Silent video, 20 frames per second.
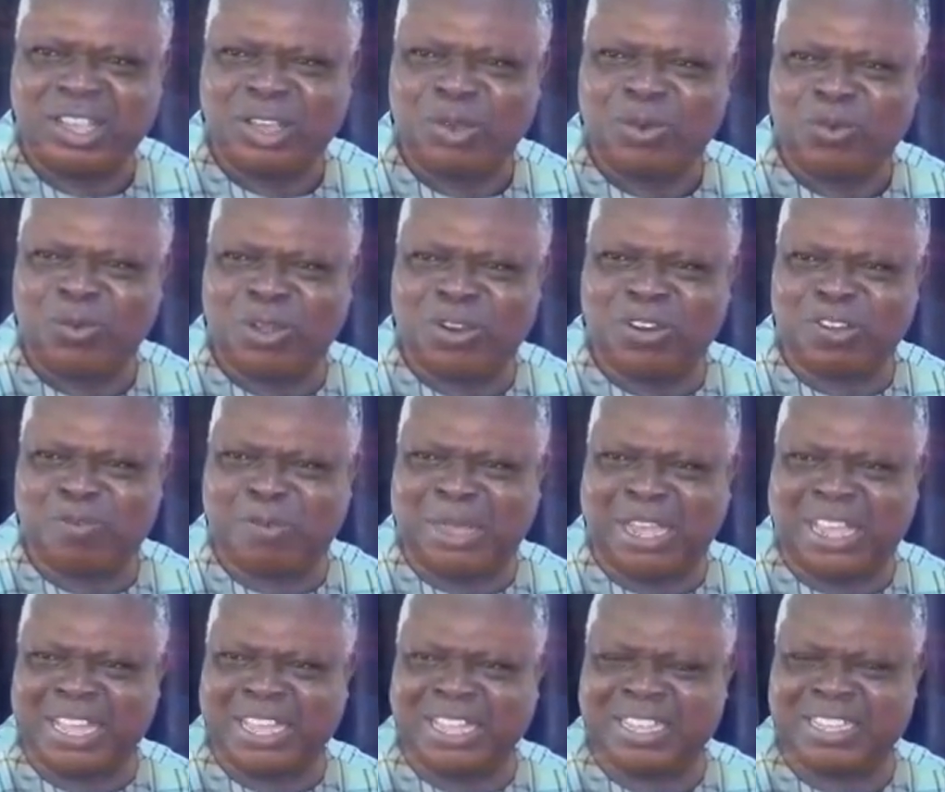one of
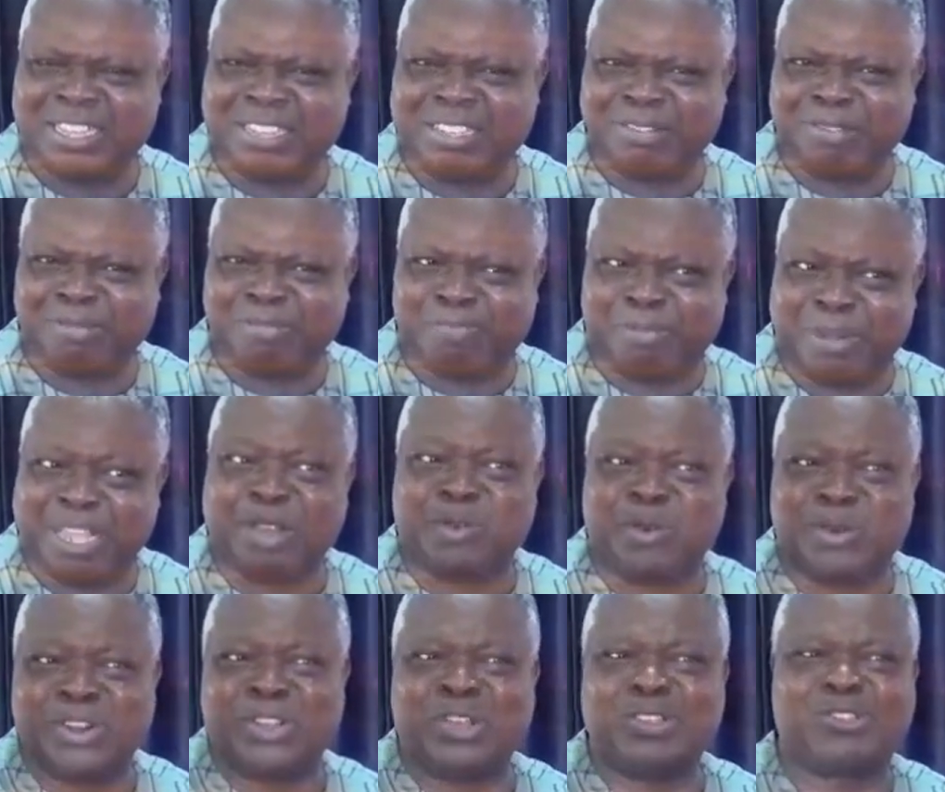my prayer
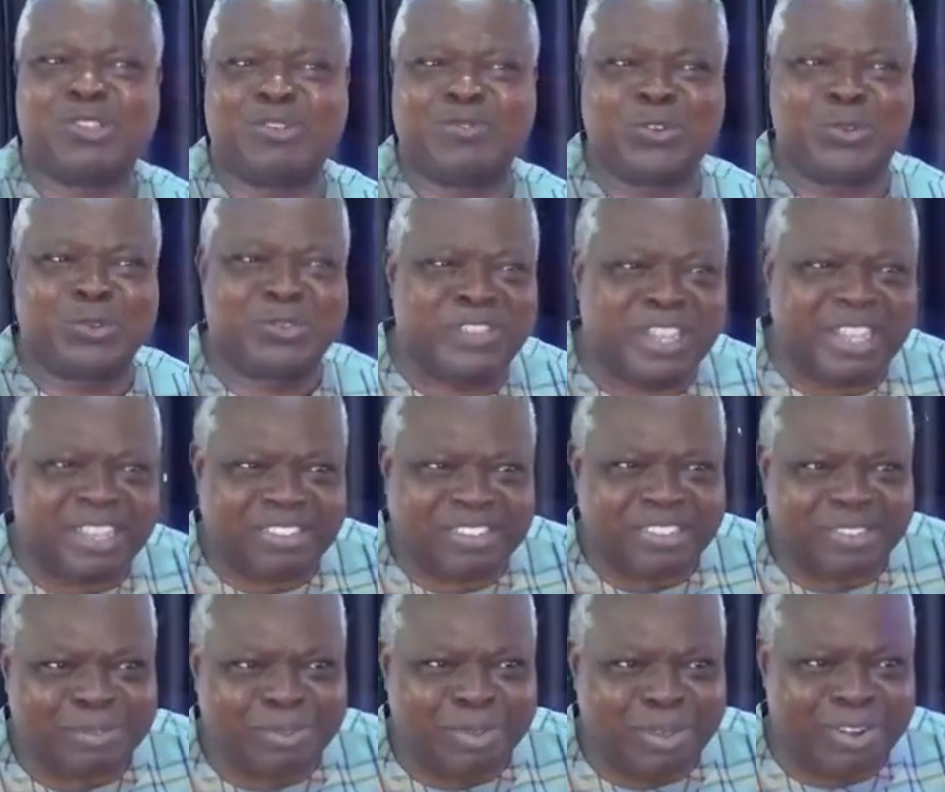warriors of those
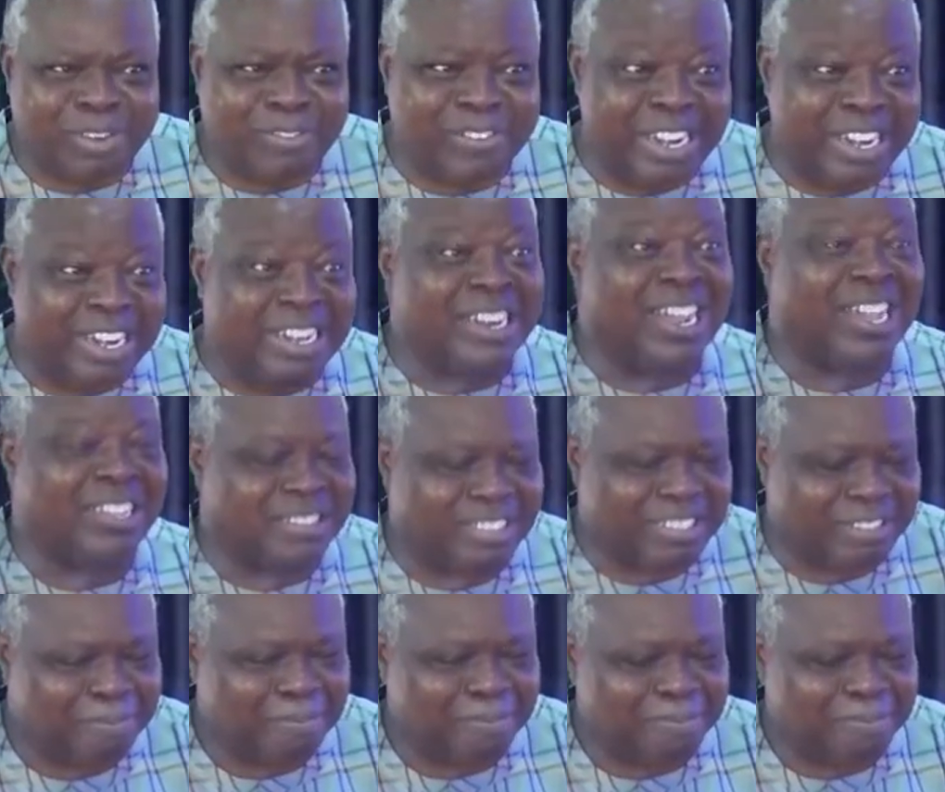days, one of the leaders,